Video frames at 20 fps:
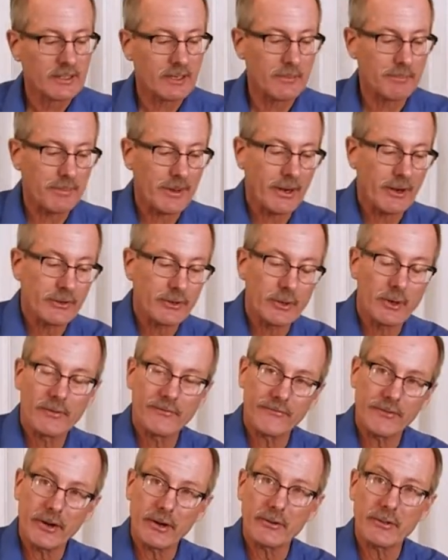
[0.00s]
compared to a
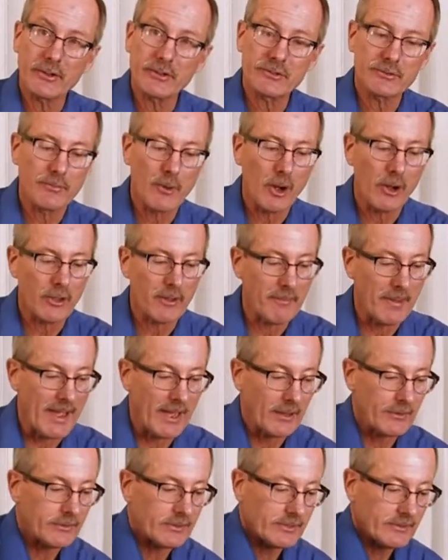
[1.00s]
fairly small
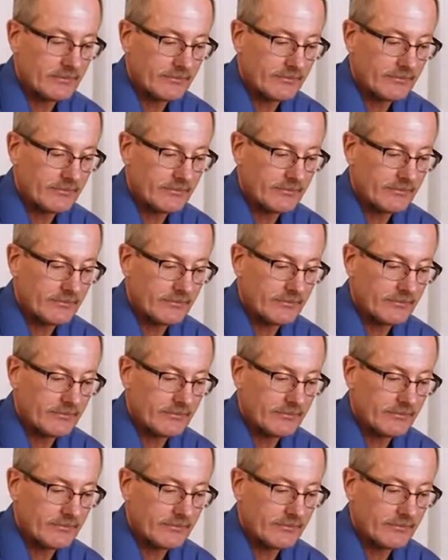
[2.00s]
amount,